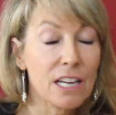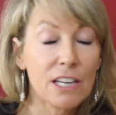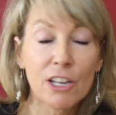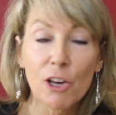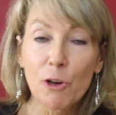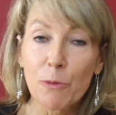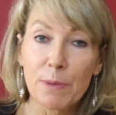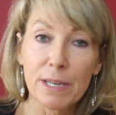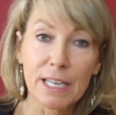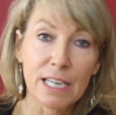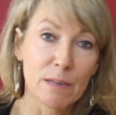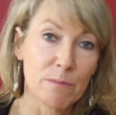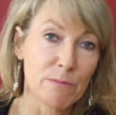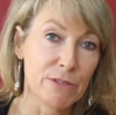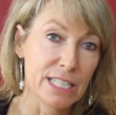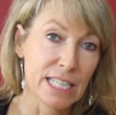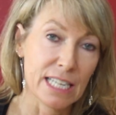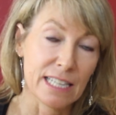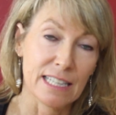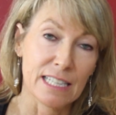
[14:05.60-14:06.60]
Nobody can
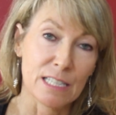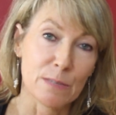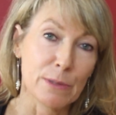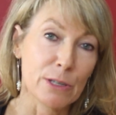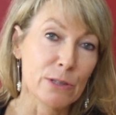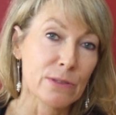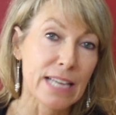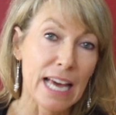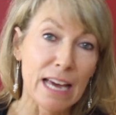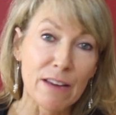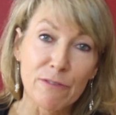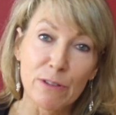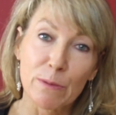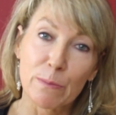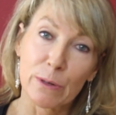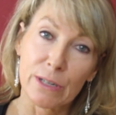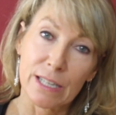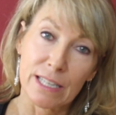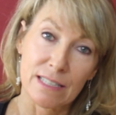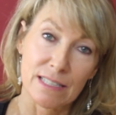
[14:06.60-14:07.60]
predict this because
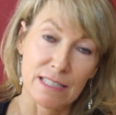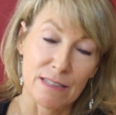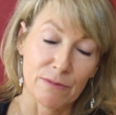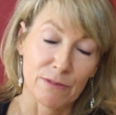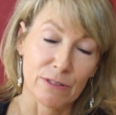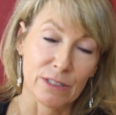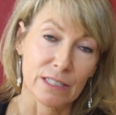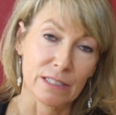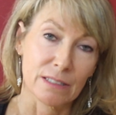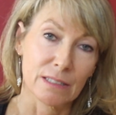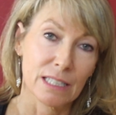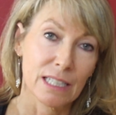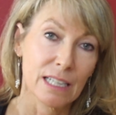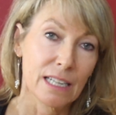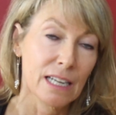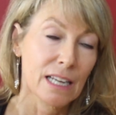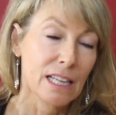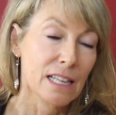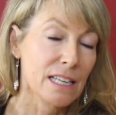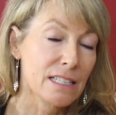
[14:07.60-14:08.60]
everybody is different.
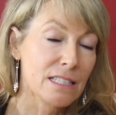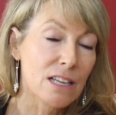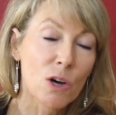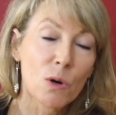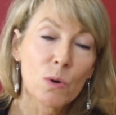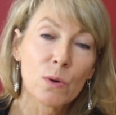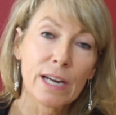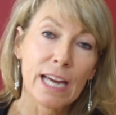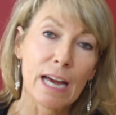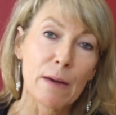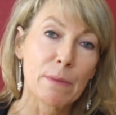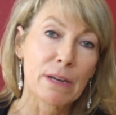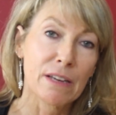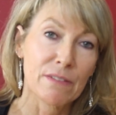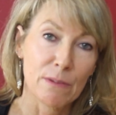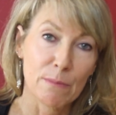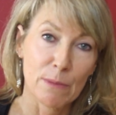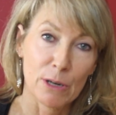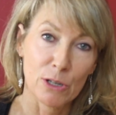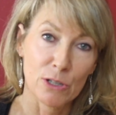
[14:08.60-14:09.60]
There's a whole
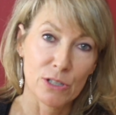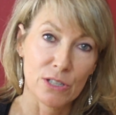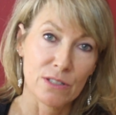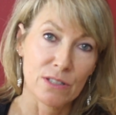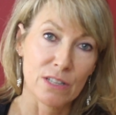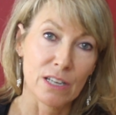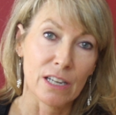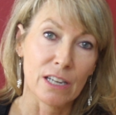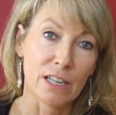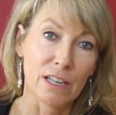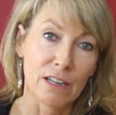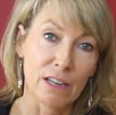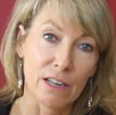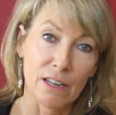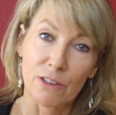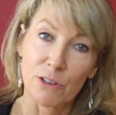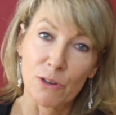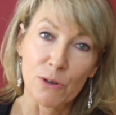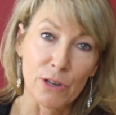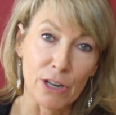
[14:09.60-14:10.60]
gamut of emotions that
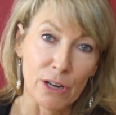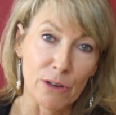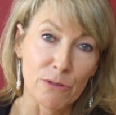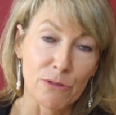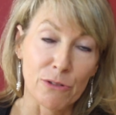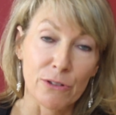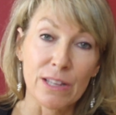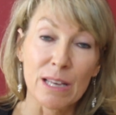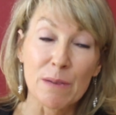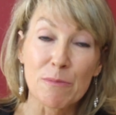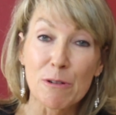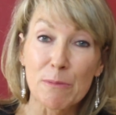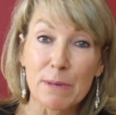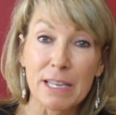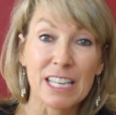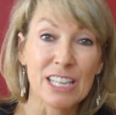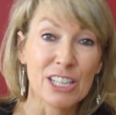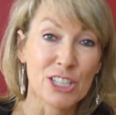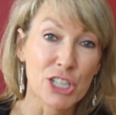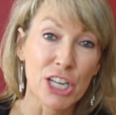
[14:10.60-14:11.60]
you go through and they're
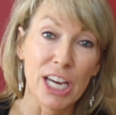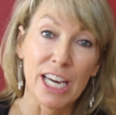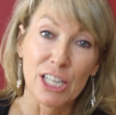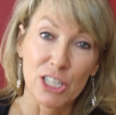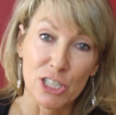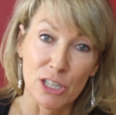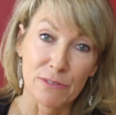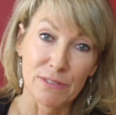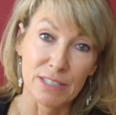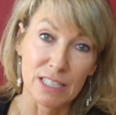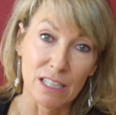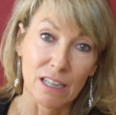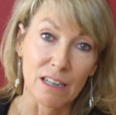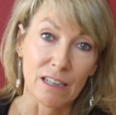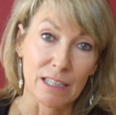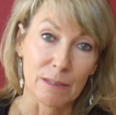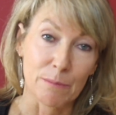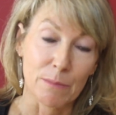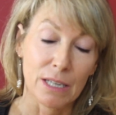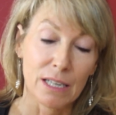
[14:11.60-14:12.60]
probably going to change over
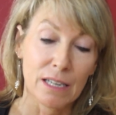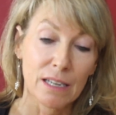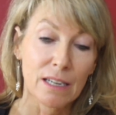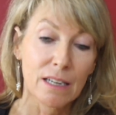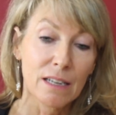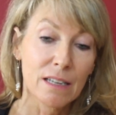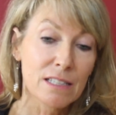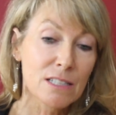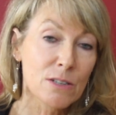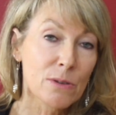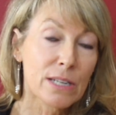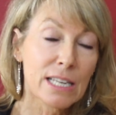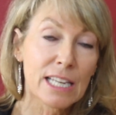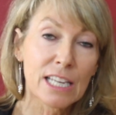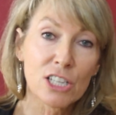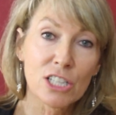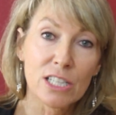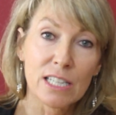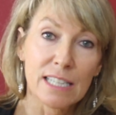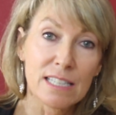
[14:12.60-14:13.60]
time. So
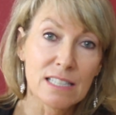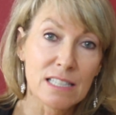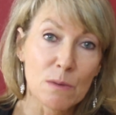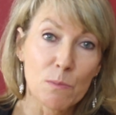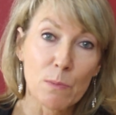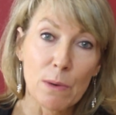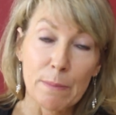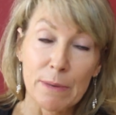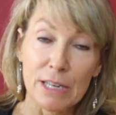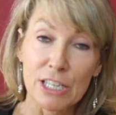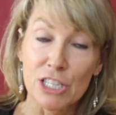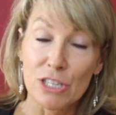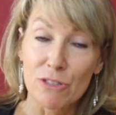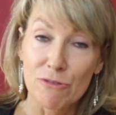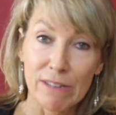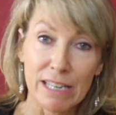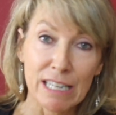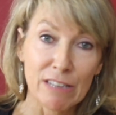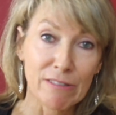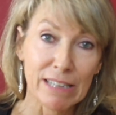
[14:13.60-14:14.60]
initially some women are just
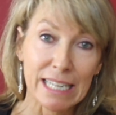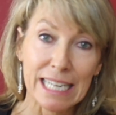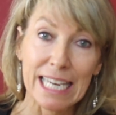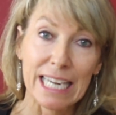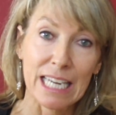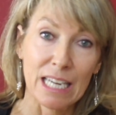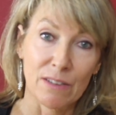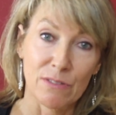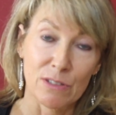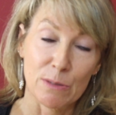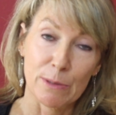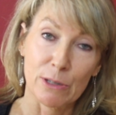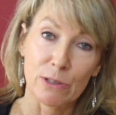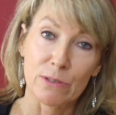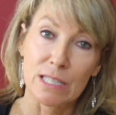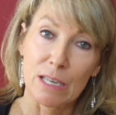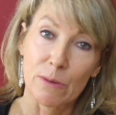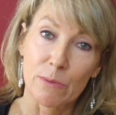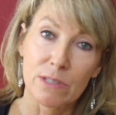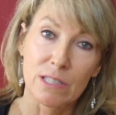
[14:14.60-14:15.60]
really relieved
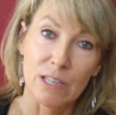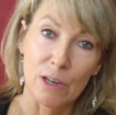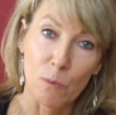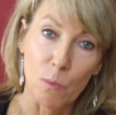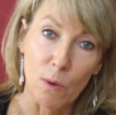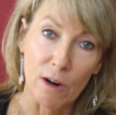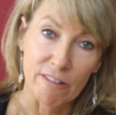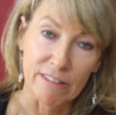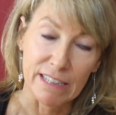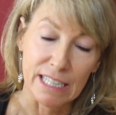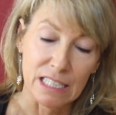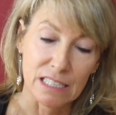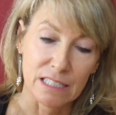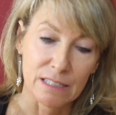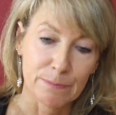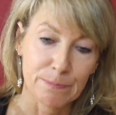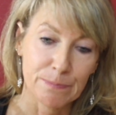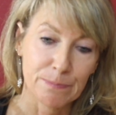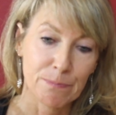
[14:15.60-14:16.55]
because they were so worried.